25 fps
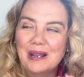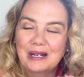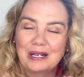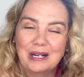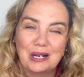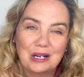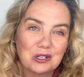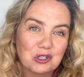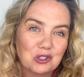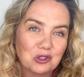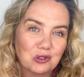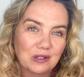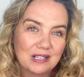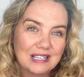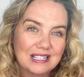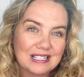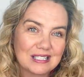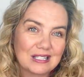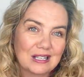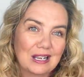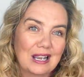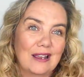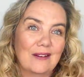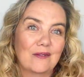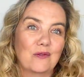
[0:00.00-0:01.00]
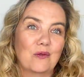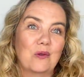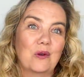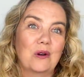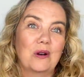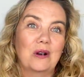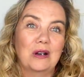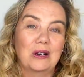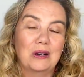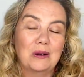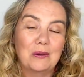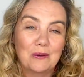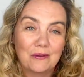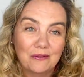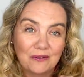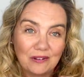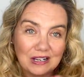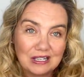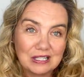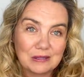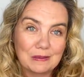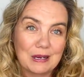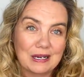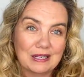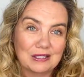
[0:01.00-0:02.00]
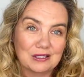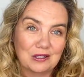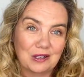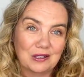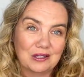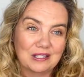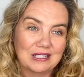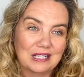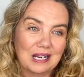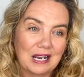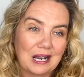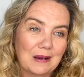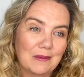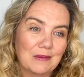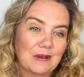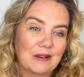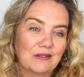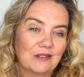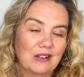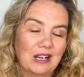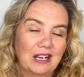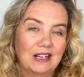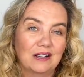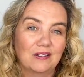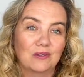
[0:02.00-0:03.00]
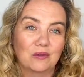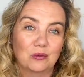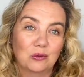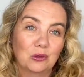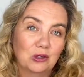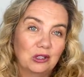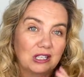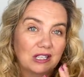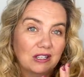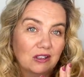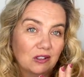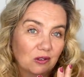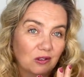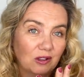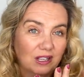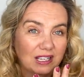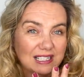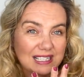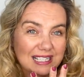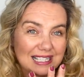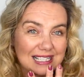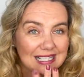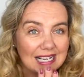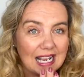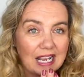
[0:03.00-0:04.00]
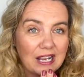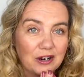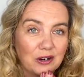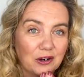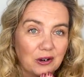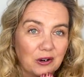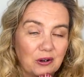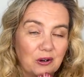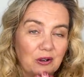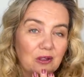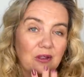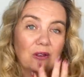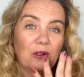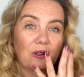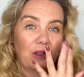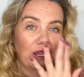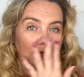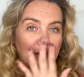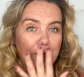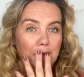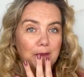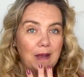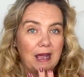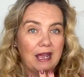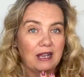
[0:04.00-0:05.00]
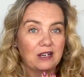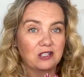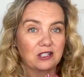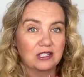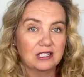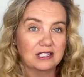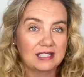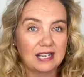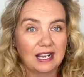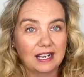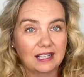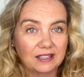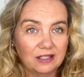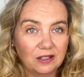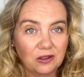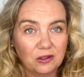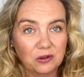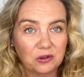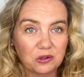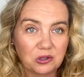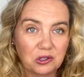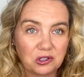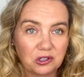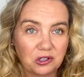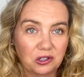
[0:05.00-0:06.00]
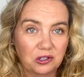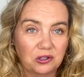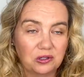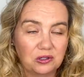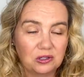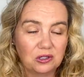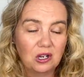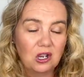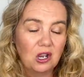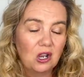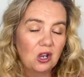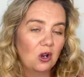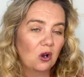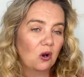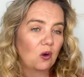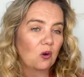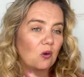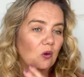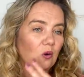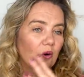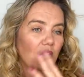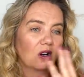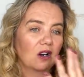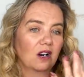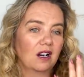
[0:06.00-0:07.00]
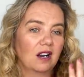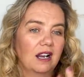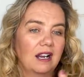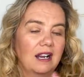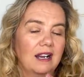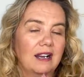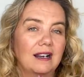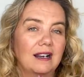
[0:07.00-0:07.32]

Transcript: countries that have wearing face masks all the time, they've kind of really, they're like designer and they like match exactly their shirt, or